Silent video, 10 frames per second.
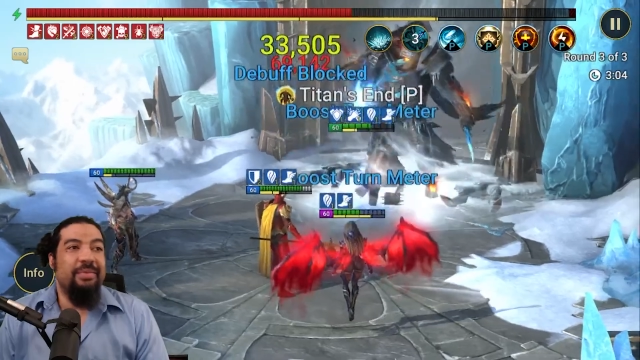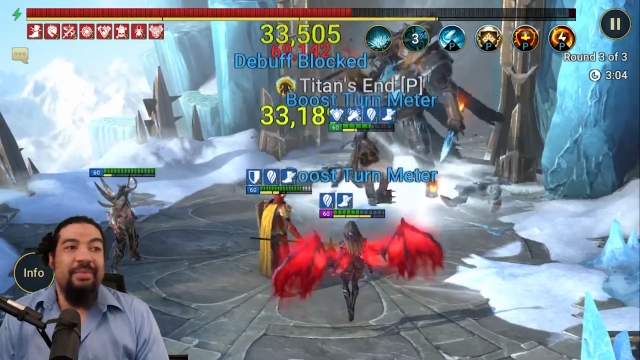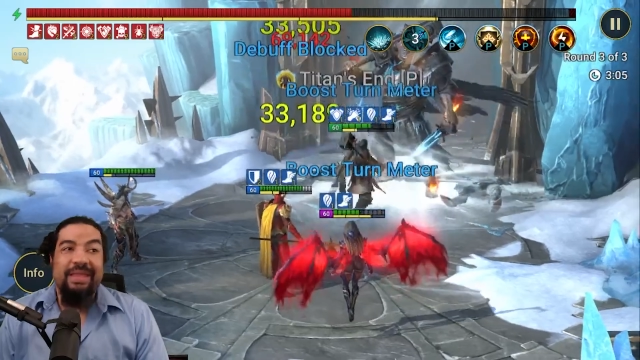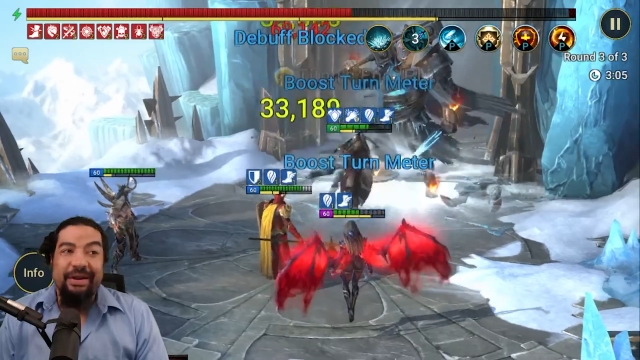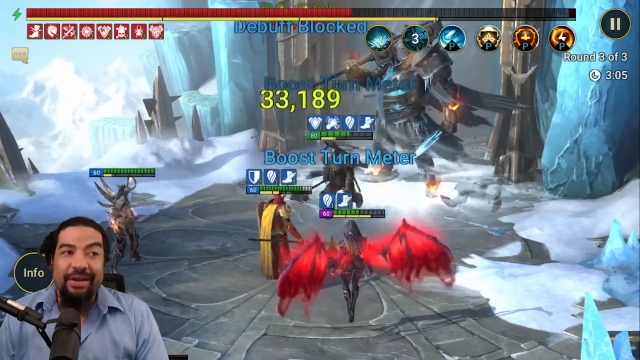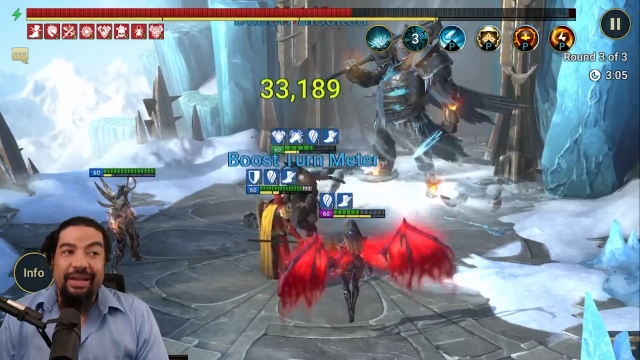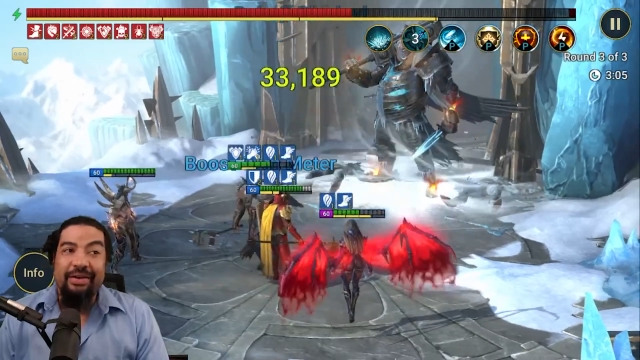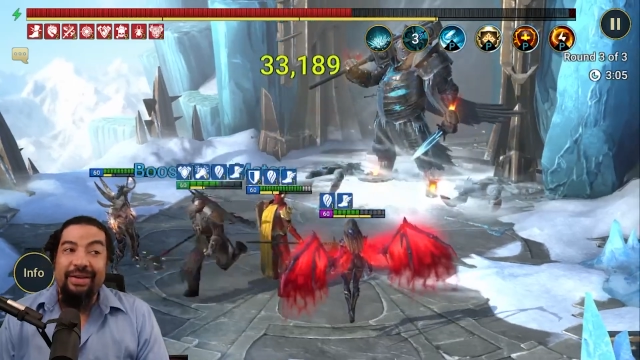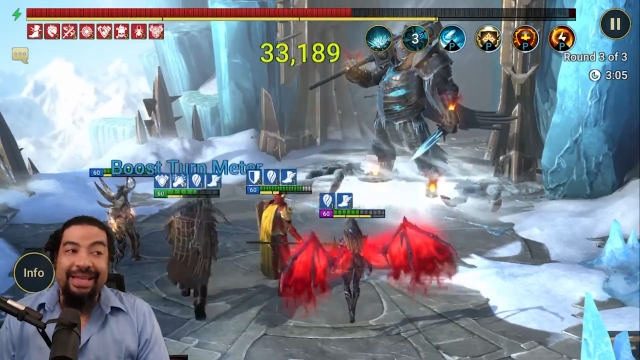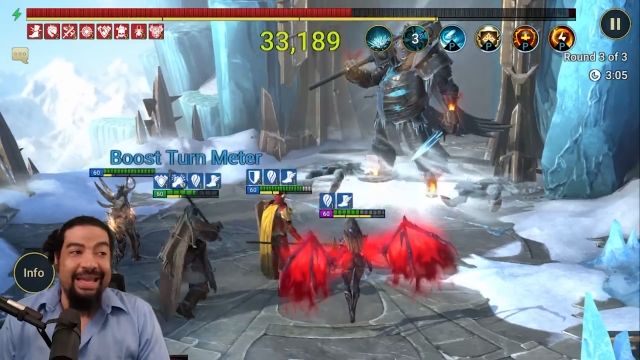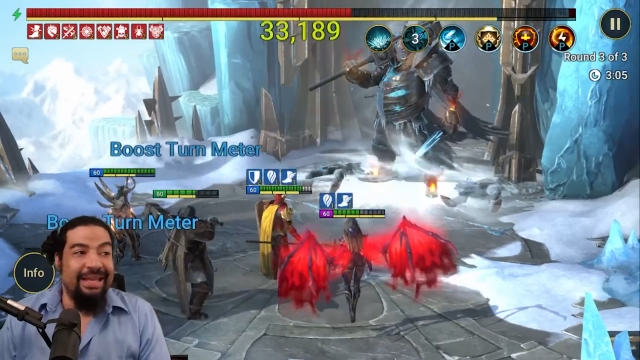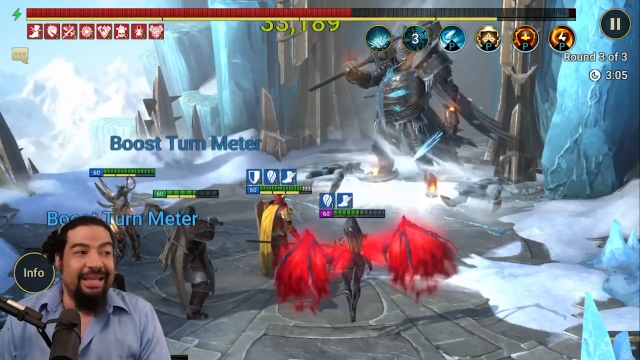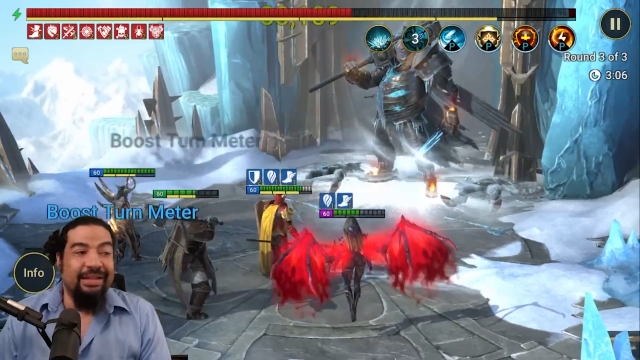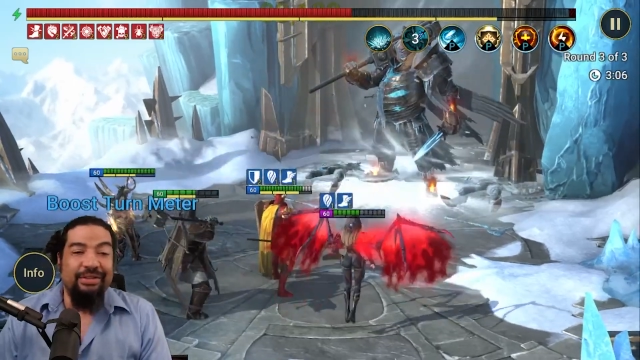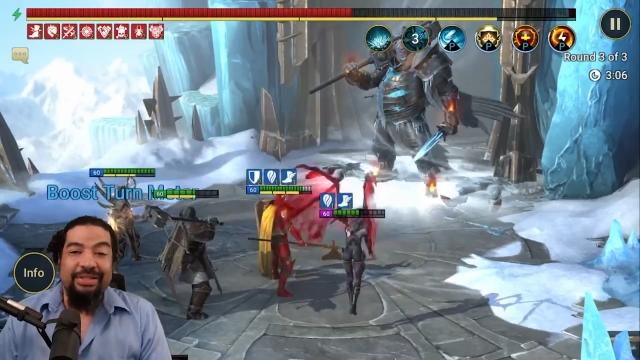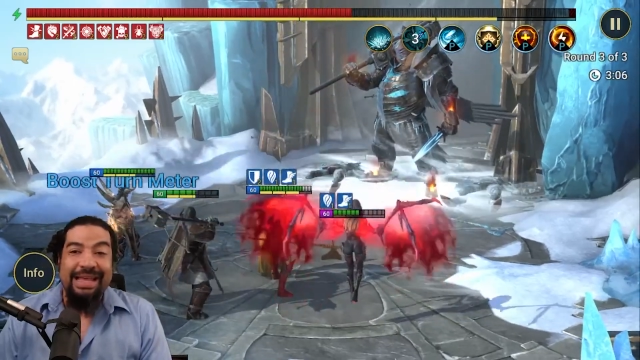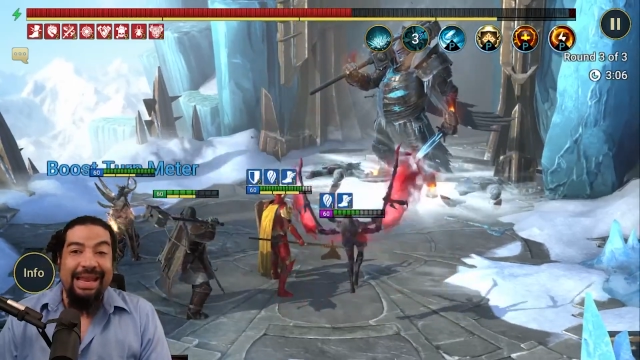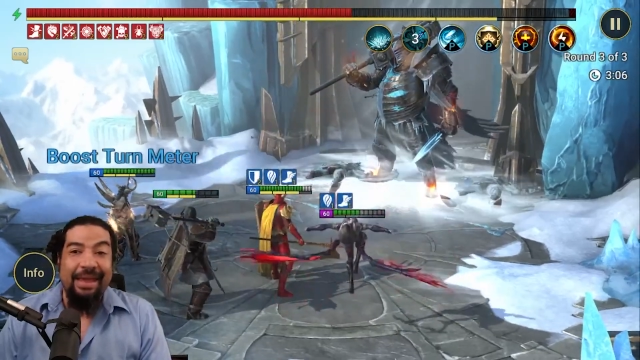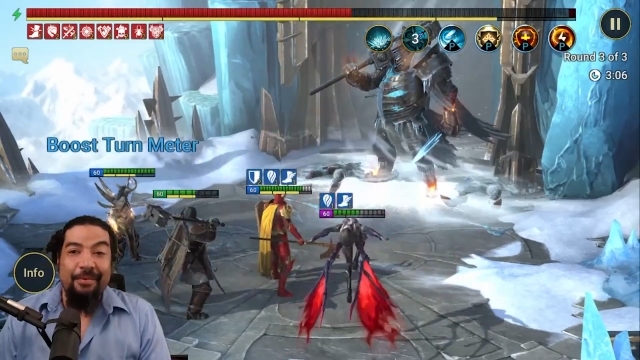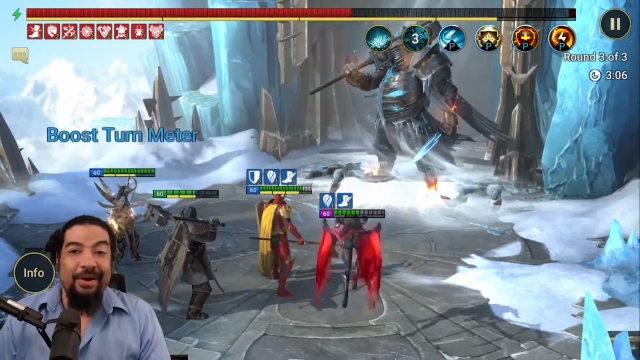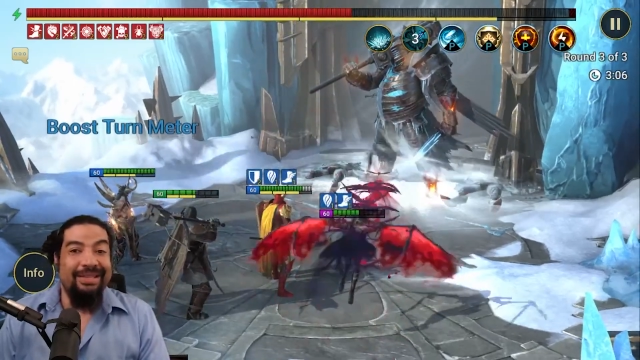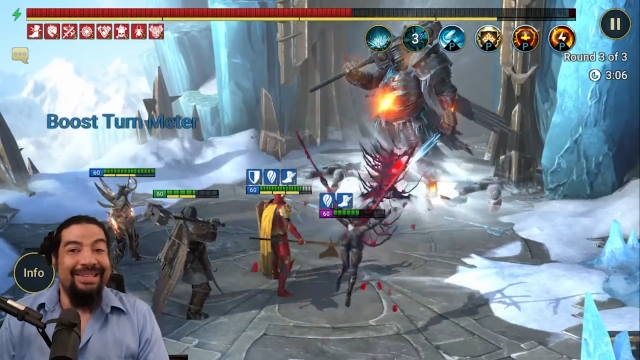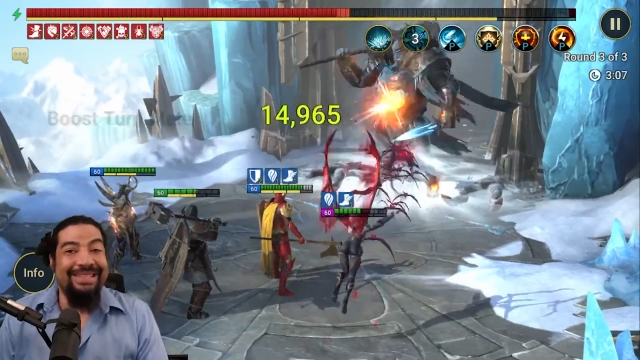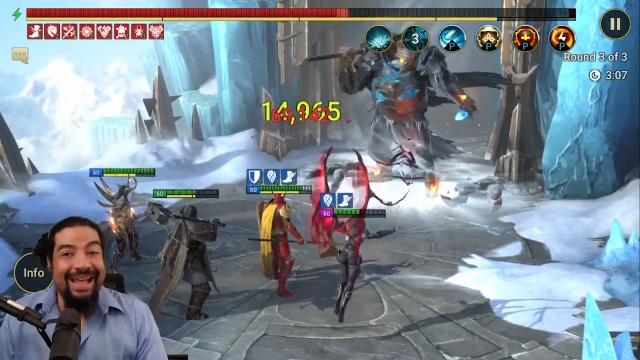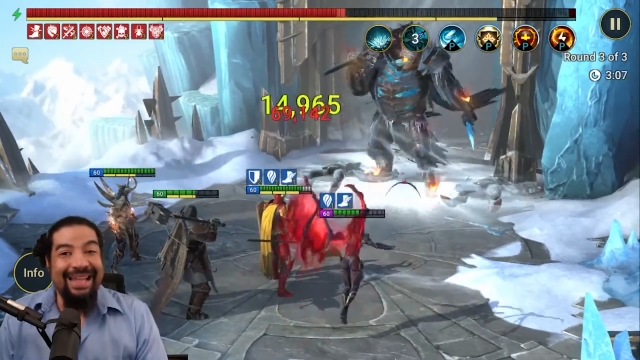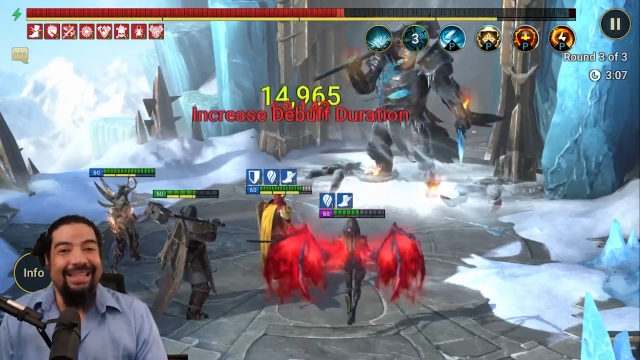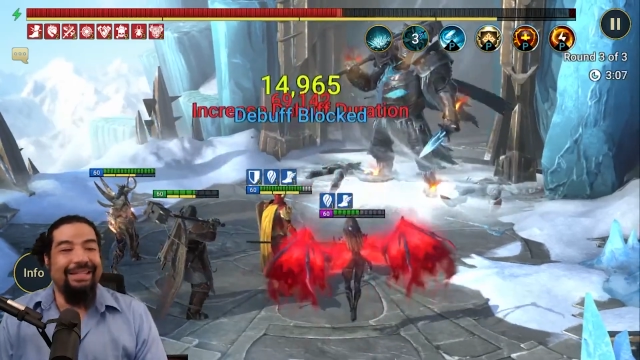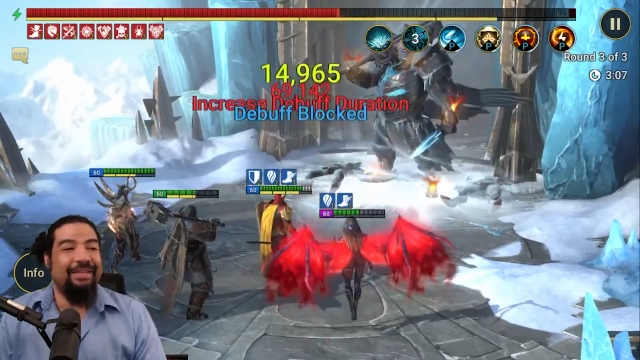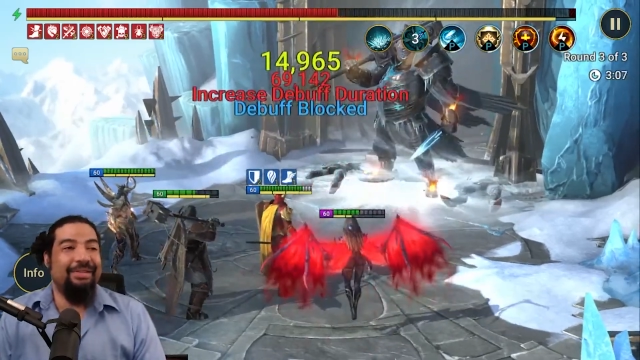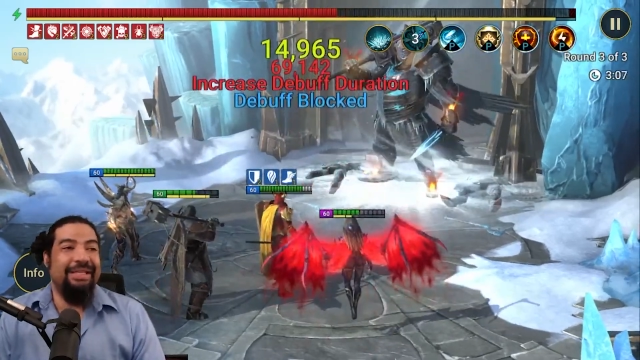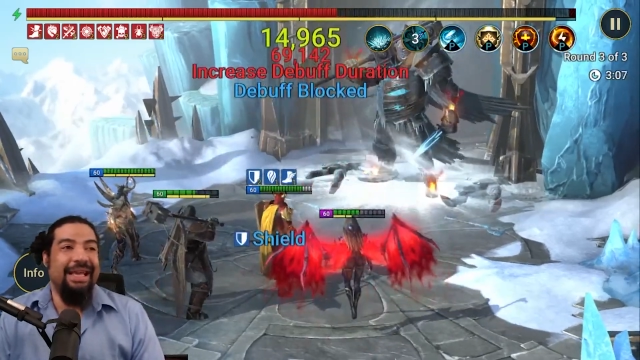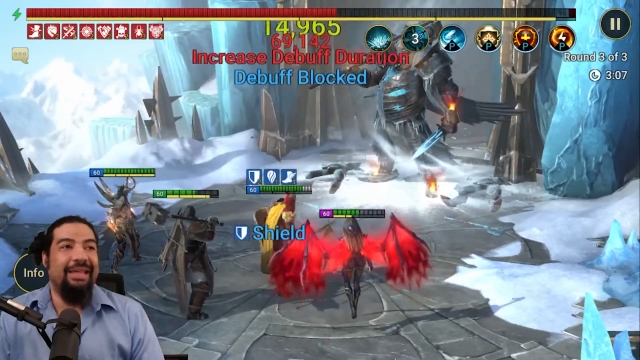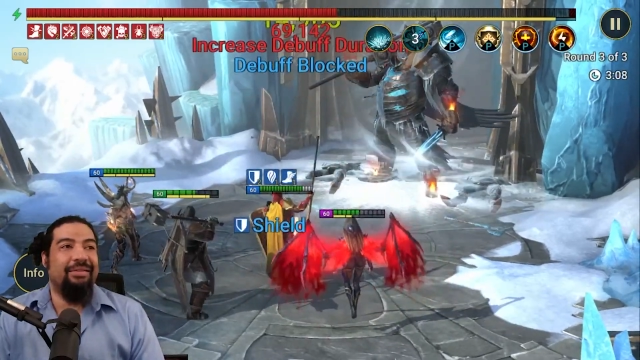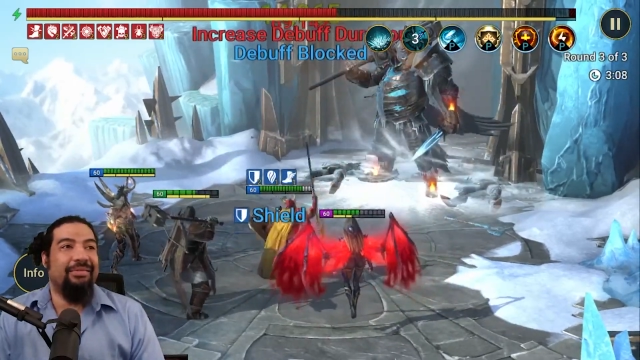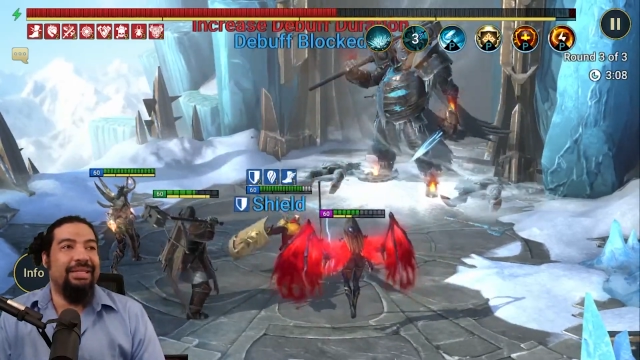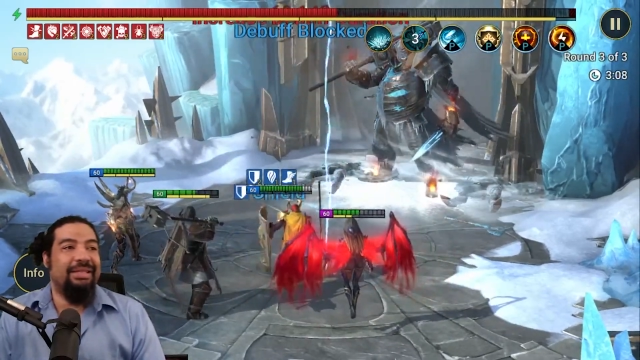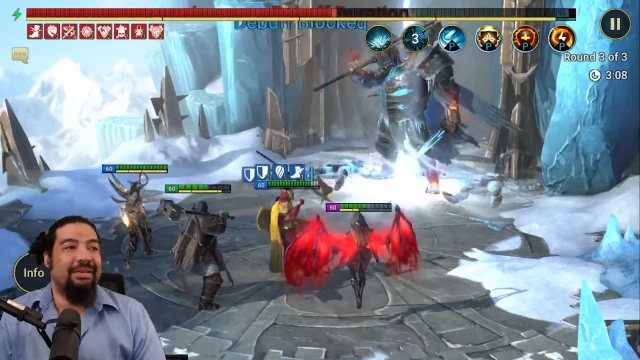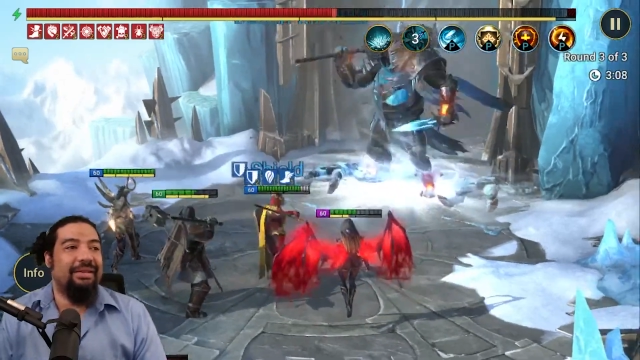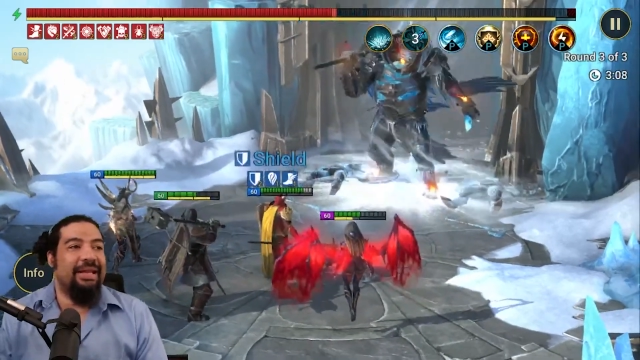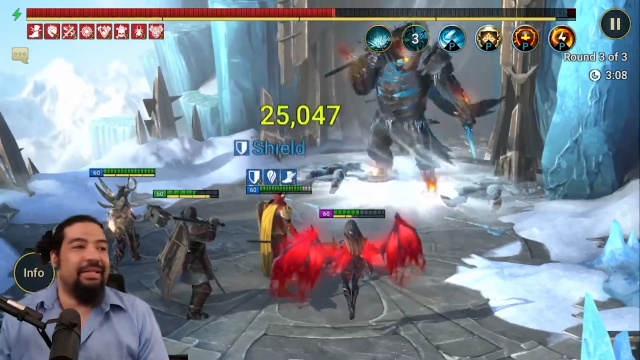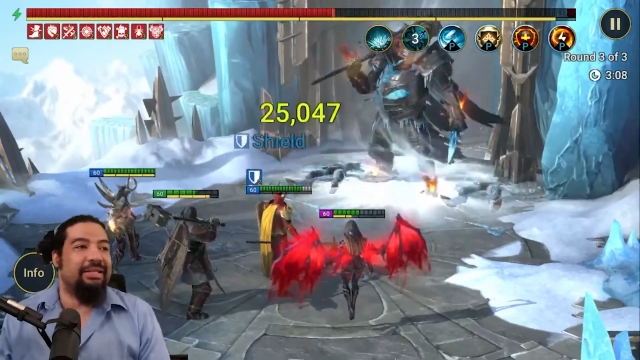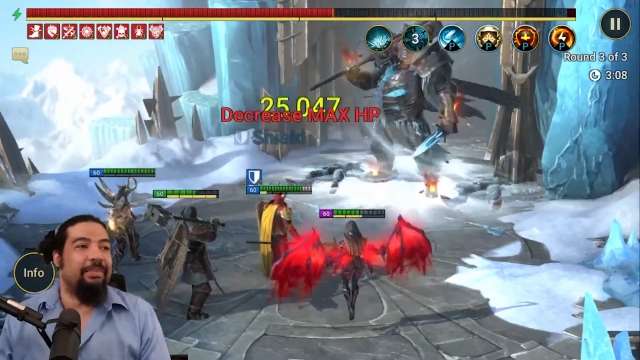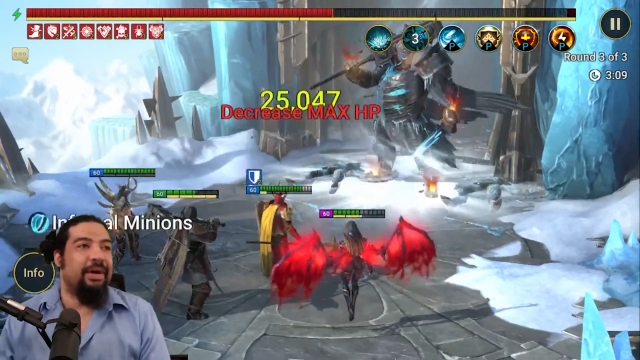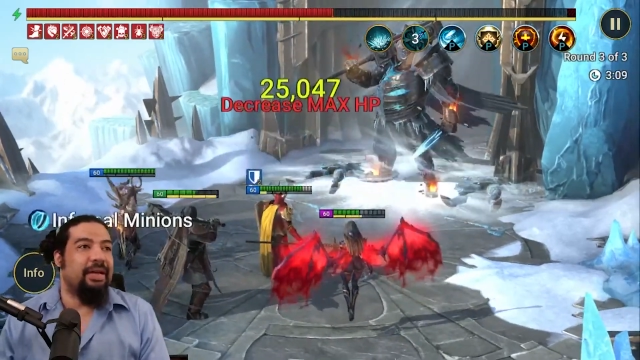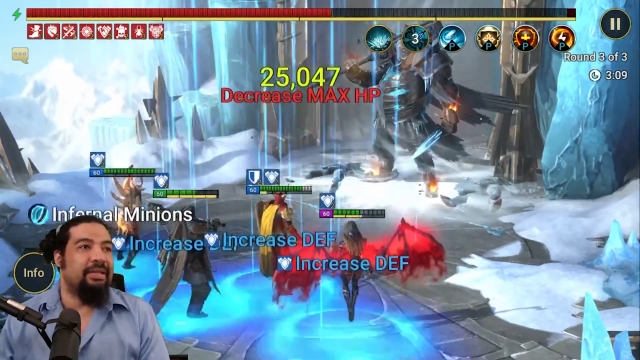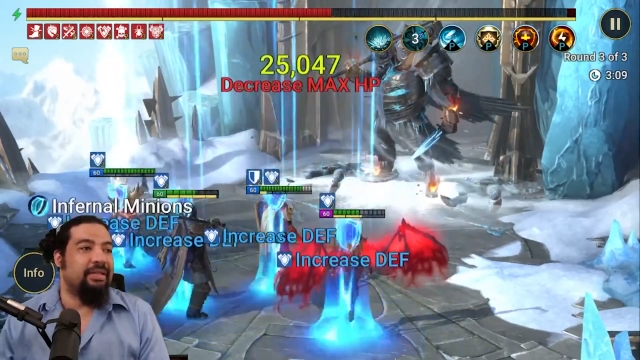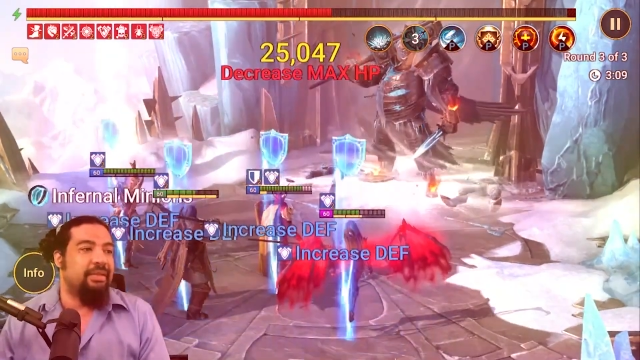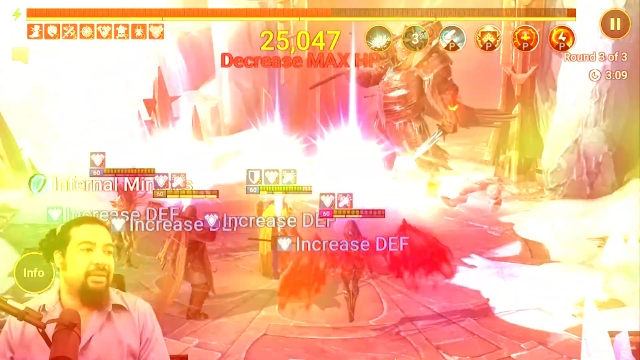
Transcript: But there we go. Again, he used that A1, does not like to use the A3 skill against the boss.